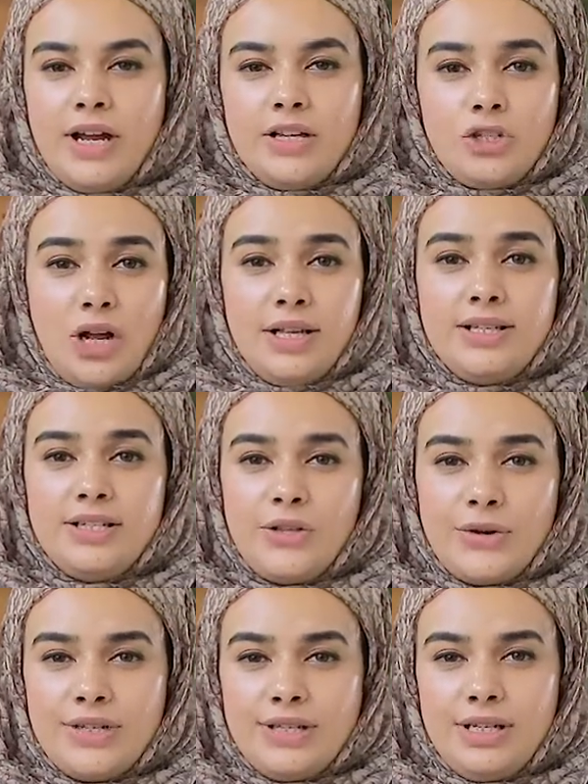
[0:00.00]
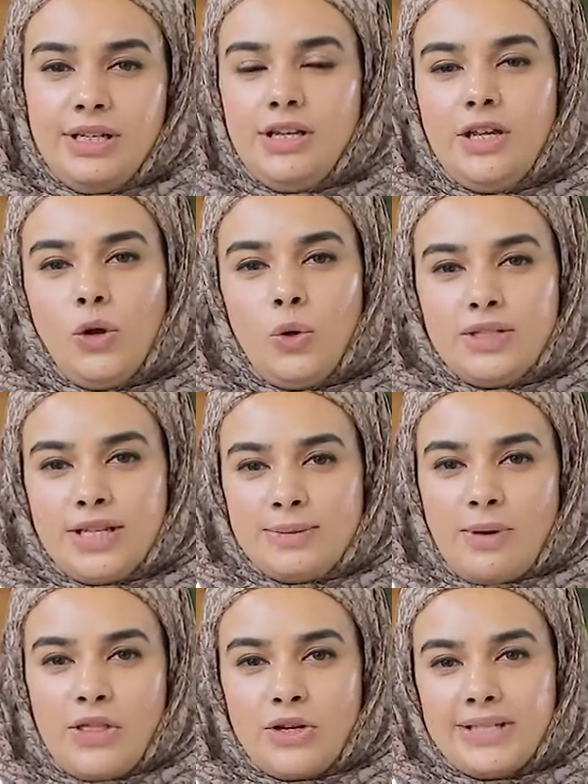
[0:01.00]
A child is thirsty, he holds
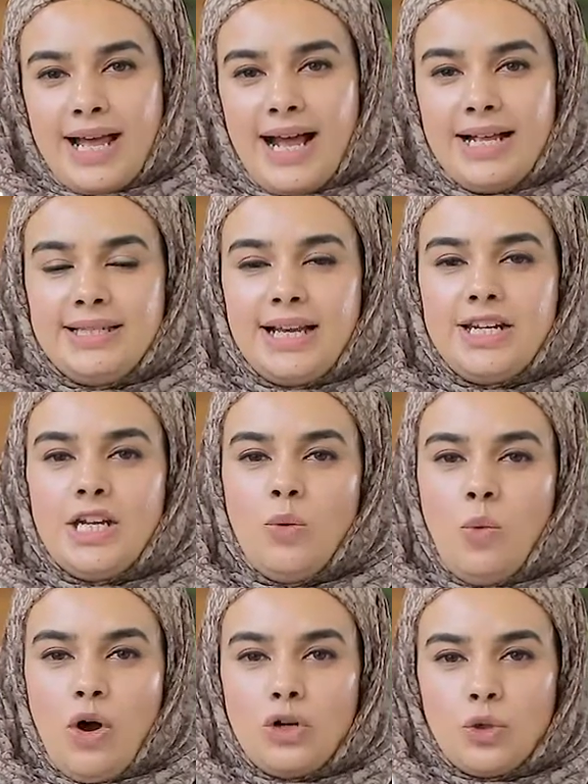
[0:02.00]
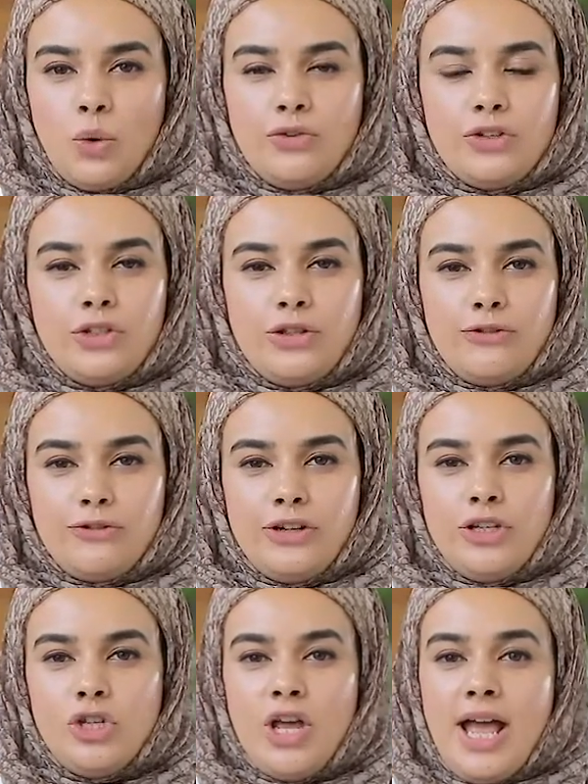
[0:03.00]
his mother's hand and he walks over to the
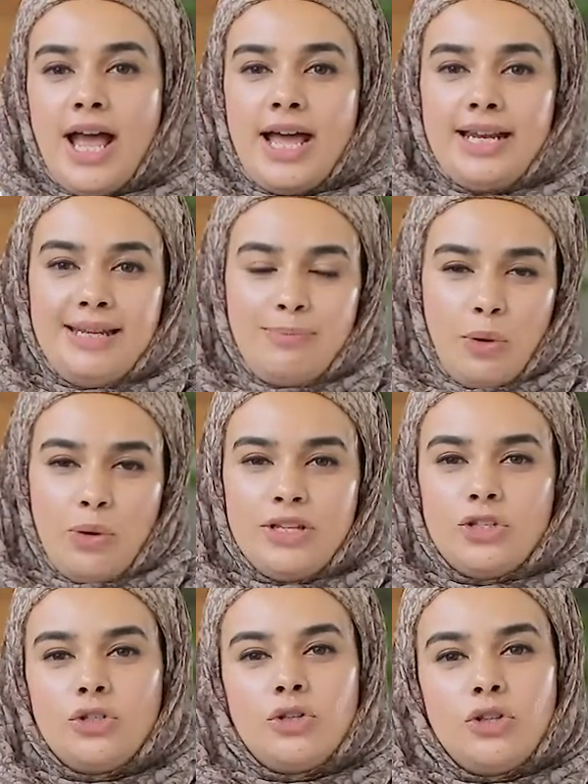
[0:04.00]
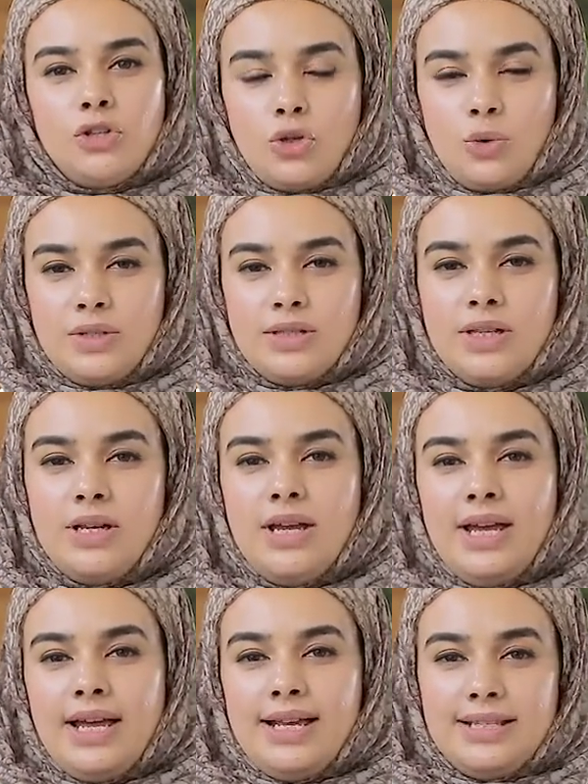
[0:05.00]
fridge and he points to the juice.
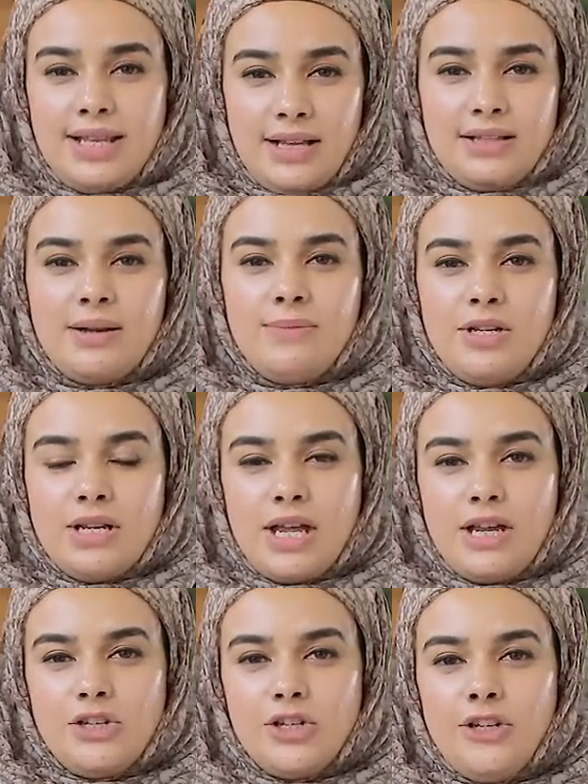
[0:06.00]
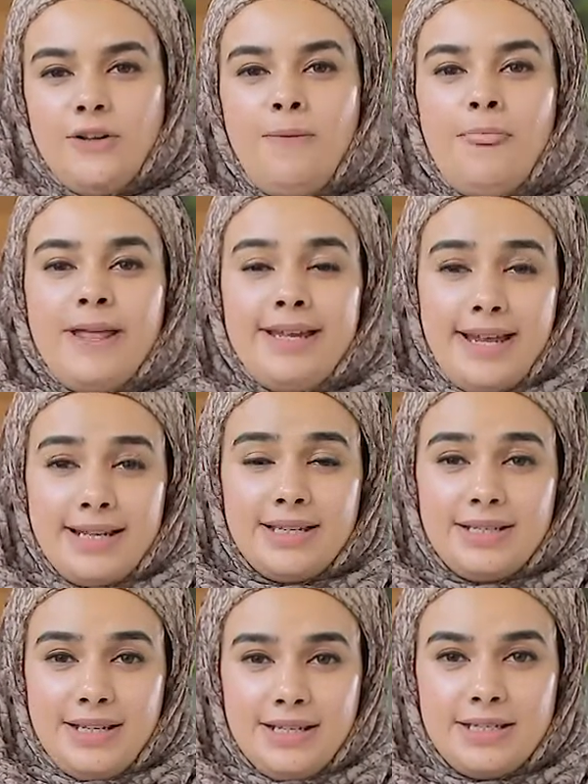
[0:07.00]
Is that communication?
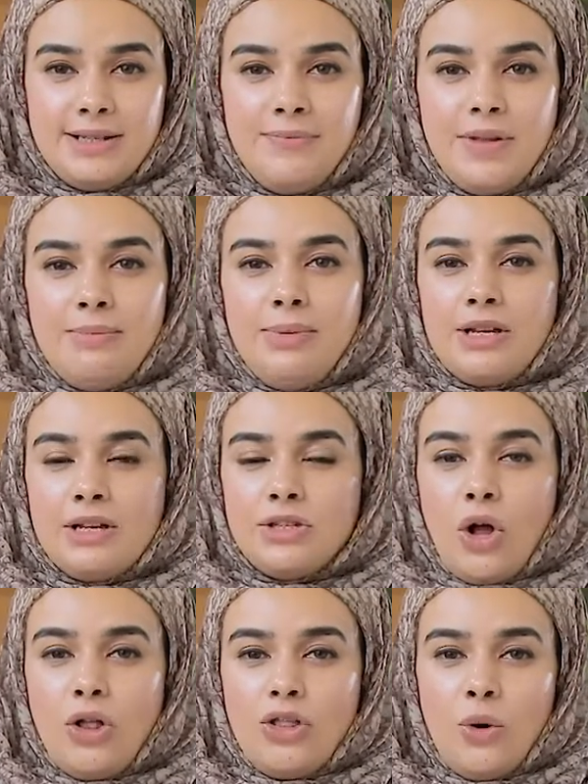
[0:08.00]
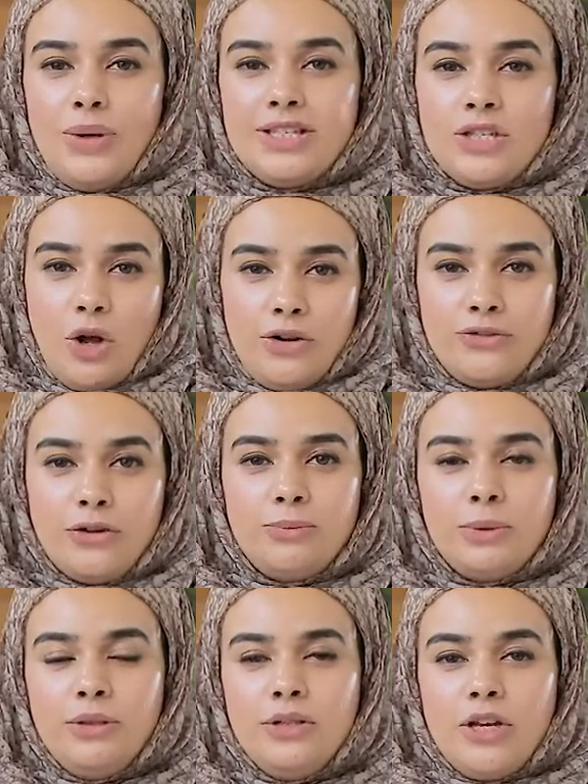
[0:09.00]
Yes, it is. Because although it's
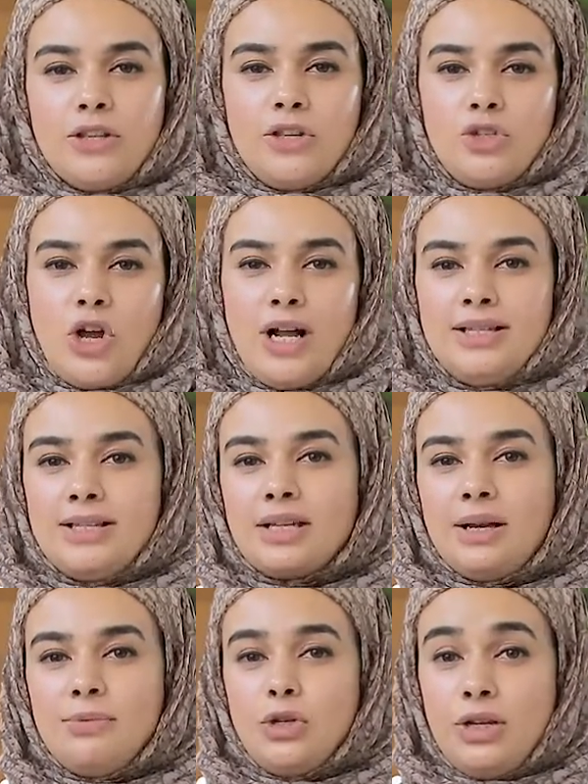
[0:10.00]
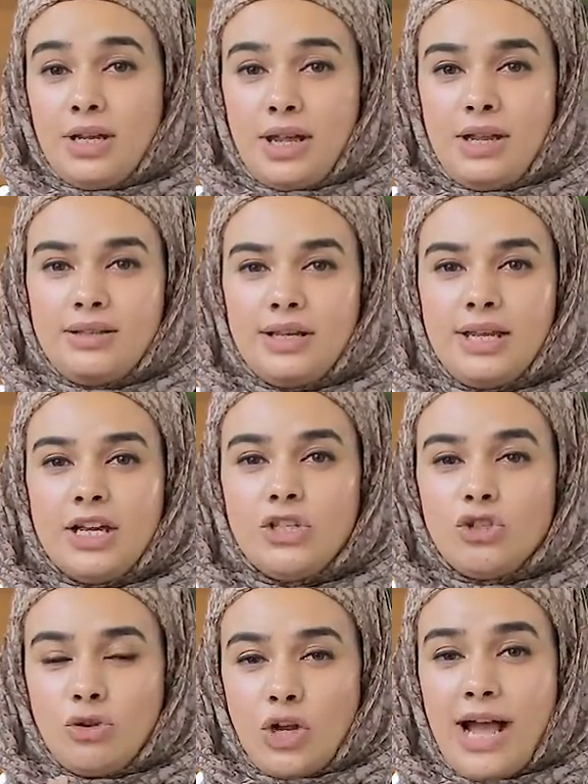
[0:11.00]
non-verbal, the child is communicating
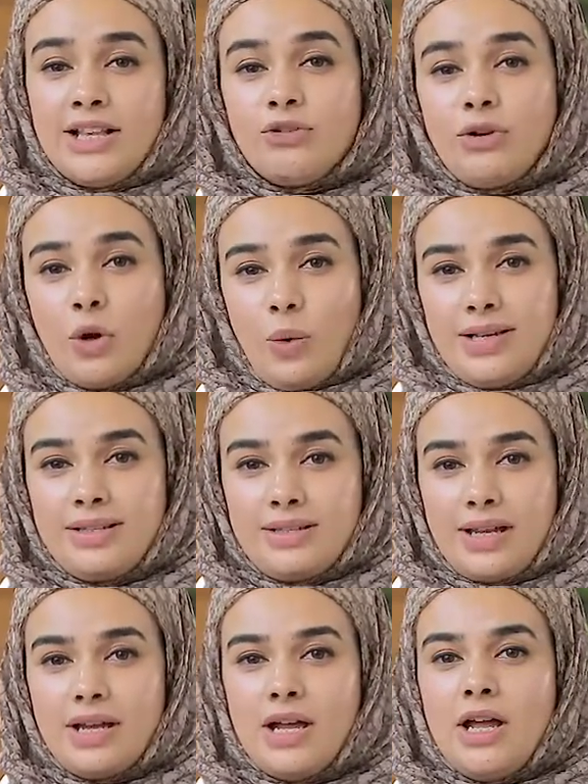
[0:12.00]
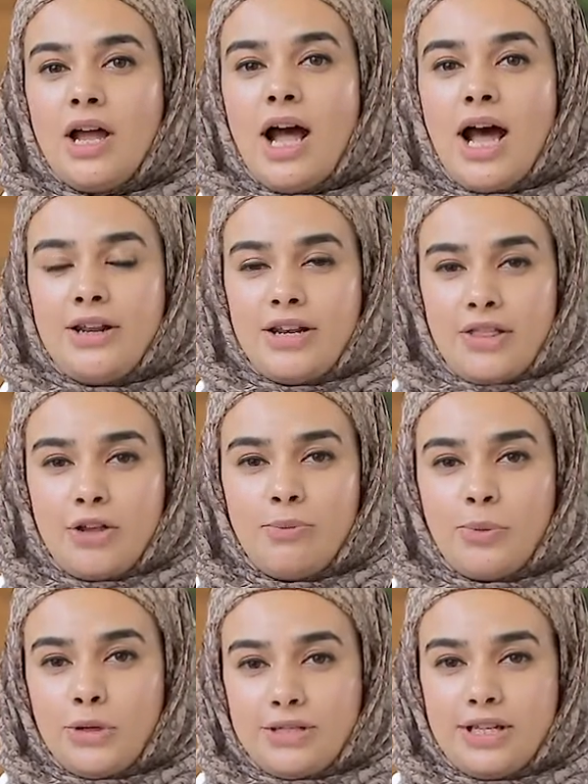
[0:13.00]
and requesting another
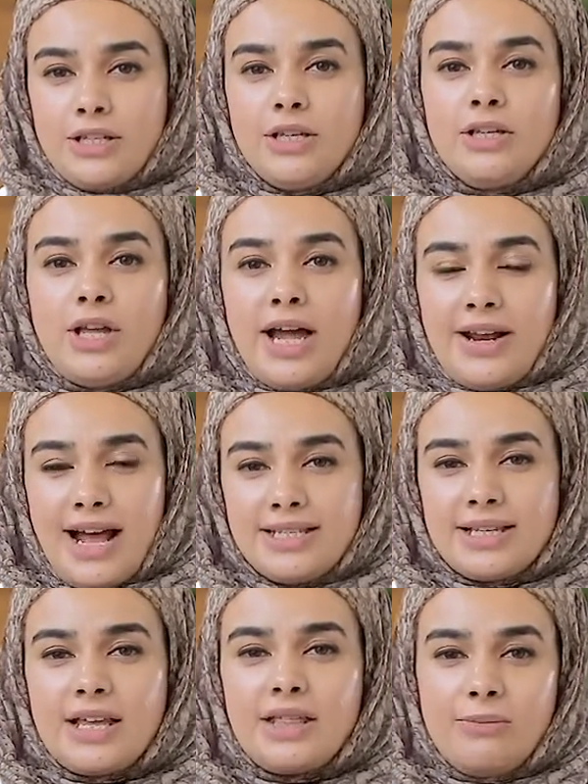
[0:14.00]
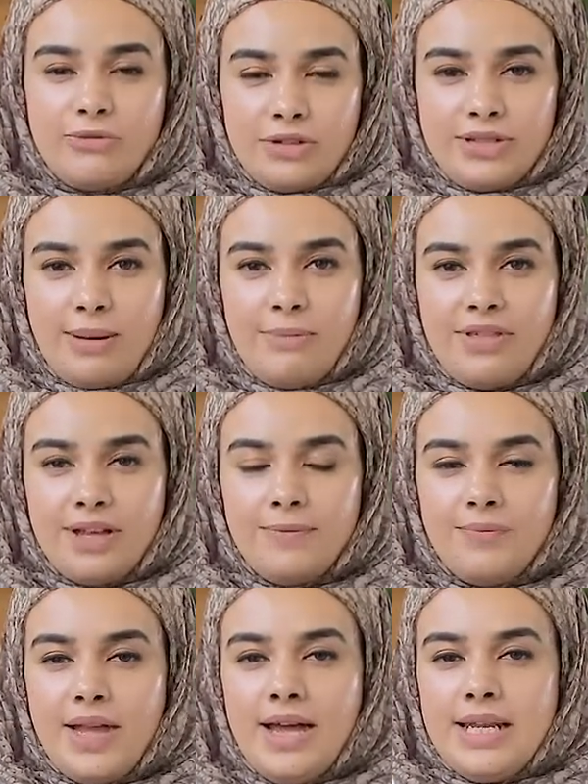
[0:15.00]
person and asking them for something.
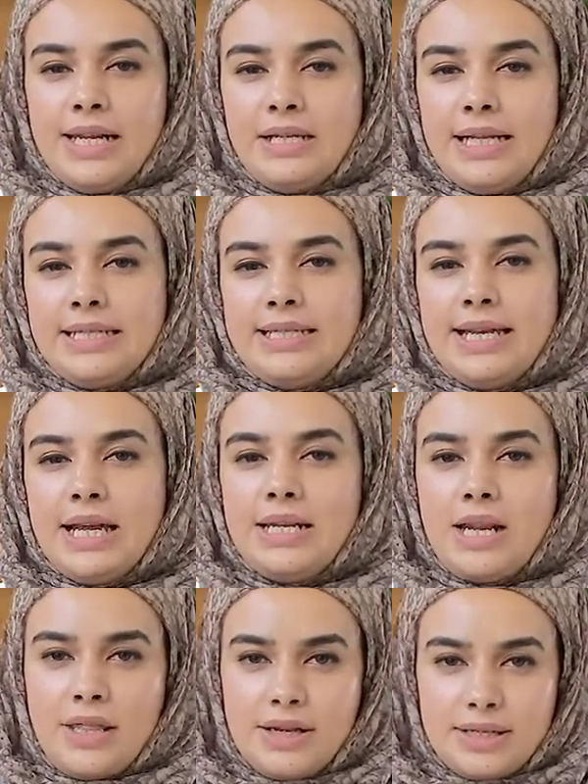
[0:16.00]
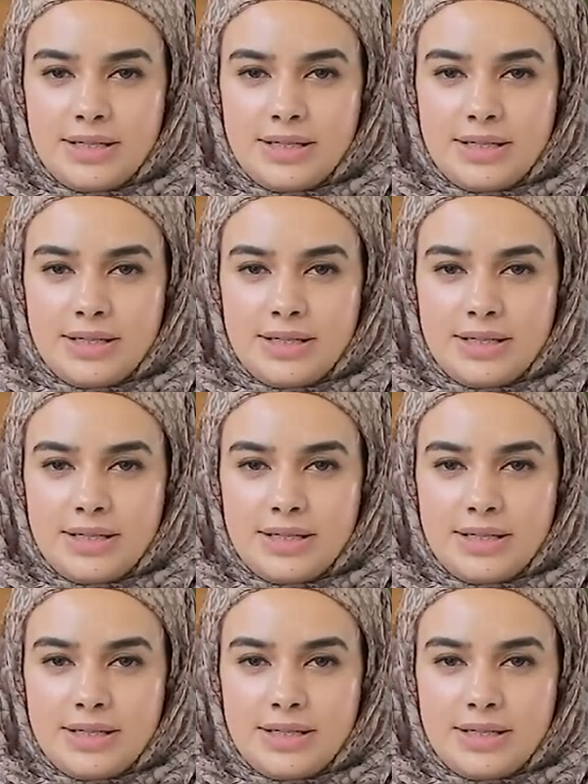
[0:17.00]
Now let's take another